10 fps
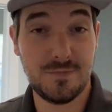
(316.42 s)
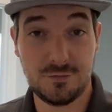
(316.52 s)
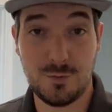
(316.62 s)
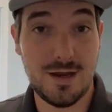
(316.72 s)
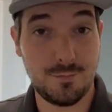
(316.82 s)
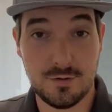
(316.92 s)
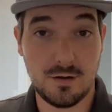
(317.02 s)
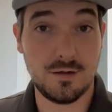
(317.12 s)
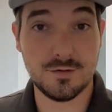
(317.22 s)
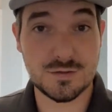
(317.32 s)
is why I put
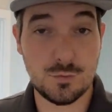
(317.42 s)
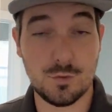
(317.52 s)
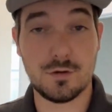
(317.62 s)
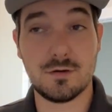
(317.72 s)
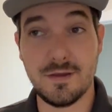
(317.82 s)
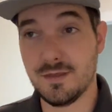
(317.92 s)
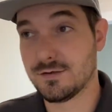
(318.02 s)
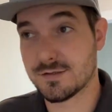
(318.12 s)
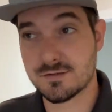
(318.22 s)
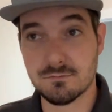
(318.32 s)
it on the tour. And then
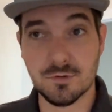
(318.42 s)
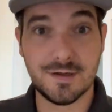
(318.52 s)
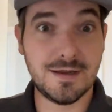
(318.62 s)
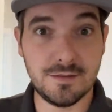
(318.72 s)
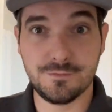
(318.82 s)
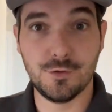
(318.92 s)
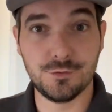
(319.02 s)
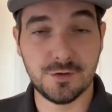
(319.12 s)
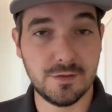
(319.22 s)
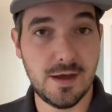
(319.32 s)
just looking at the
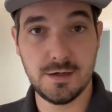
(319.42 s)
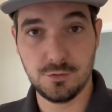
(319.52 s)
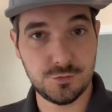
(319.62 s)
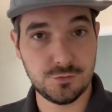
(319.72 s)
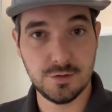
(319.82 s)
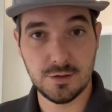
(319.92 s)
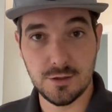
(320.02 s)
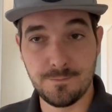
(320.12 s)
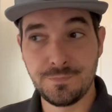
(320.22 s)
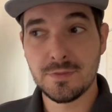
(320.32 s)
photos online, it looked really
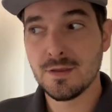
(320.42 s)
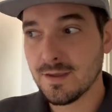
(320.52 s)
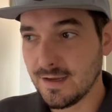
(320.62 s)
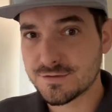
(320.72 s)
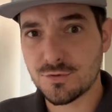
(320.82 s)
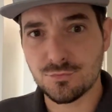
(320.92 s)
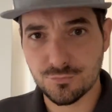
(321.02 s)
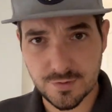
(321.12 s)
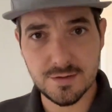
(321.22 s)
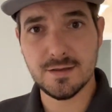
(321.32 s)
good. It's a
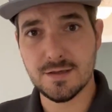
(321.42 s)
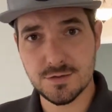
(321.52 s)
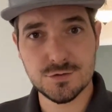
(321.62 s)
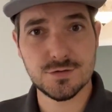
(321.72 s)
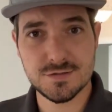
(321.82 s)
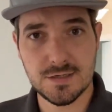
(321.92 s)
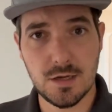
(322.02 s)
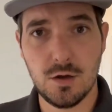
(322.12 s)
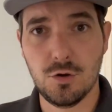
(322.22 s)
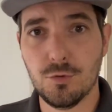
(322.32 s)
really interesting
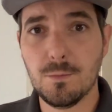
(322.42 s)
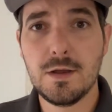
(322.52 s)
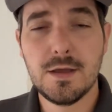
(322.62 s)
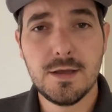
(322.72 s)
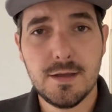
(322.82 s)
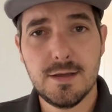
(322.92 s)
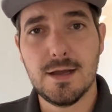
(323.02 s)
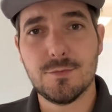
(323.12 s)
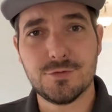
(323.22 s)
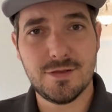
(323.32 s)
home.
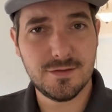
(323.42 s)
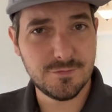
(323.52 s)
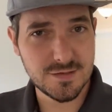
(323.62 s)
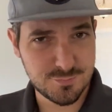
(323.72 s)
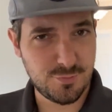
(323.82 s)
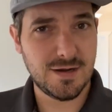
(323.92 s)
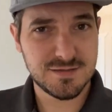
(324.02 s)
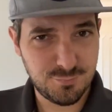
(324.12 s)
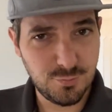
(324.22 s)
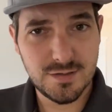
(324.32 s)
So I think for this
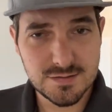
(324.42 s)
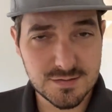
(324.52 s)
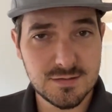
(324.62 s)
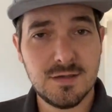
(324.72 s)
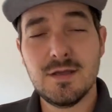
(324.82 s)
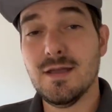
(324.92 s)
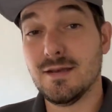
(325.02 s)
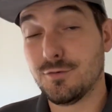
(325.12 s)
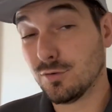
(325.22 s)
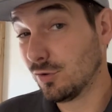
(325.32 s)
price point, and
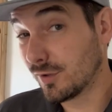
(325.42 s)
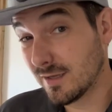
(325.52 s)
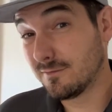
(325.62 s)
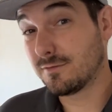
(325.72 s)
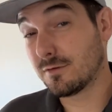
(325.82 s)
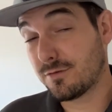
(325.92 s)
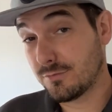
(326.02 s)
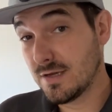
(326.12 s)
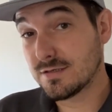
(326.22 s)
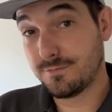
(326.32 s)
if you're looking for
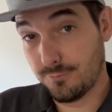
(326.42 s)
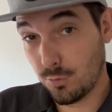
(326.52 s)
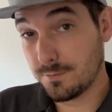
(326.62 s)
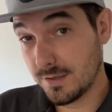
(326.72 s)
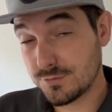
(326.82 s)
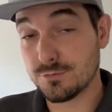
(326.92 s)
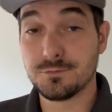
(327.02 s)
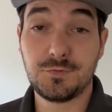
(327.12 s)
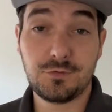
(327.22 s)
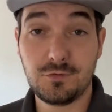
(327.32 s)
3 to 4
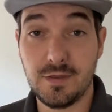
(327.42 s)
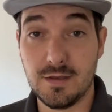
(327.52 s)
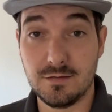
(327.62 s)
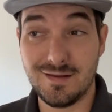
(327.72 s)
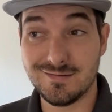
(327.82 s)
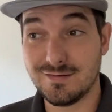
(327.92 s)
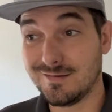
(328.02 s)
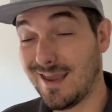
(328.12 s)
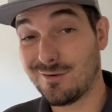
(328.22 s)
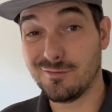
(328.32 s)
bedrooms, then you
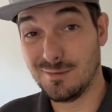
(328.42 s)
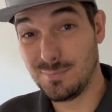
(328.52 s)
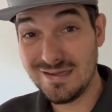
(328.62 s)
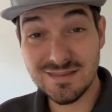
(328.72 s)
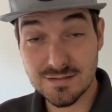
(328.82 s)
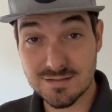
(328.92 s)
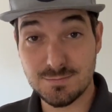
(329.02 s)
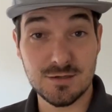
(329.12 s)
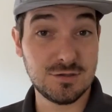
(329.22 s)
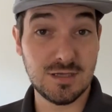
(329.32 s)
can't really beat this,
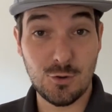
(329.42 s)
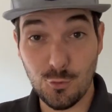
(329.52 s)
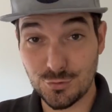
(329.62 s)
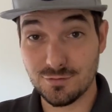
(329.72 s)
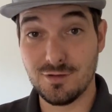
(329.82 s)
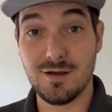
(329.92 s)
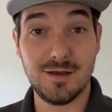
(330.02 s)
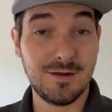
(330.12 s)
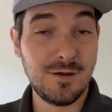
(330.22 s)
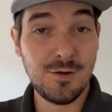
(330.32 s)
especially corner
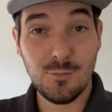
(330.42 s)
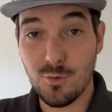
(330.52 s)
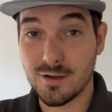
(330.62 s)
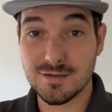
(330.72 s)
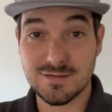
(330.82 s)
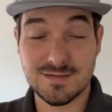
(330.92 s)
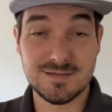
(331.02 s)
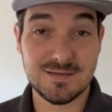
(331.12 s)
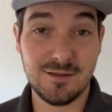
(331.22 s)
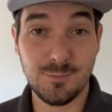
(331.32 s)
lot, walking
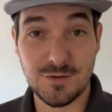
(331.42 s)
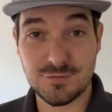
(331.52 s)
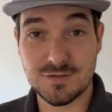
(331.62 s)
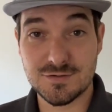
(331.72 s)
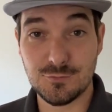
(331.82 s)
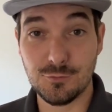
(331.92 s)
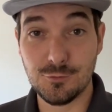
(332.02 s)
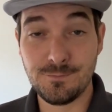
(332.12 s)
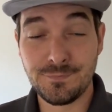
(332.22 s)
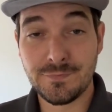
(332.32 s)
distance to elementary
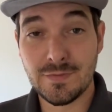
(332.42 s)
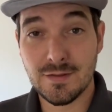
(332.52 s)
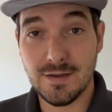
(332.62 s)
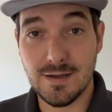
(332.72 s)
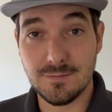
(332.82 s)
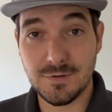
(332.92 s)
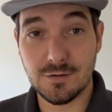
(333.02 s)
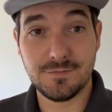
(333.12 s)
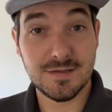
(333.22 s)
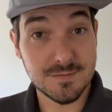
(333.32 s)
school. You know,
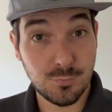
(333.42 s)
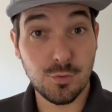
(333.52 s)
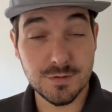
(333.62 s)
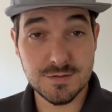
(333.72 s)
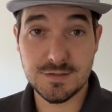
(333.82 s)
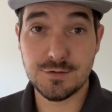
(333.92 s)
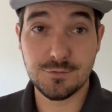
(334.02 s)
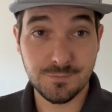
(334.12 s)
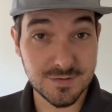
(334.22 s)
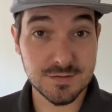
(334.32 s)
if that's important to
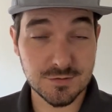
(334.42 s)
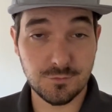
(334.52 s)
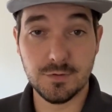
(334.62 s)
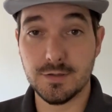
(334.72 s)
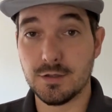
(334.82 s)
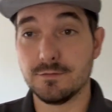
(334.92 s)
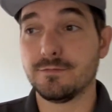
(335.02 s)
you, this is a really good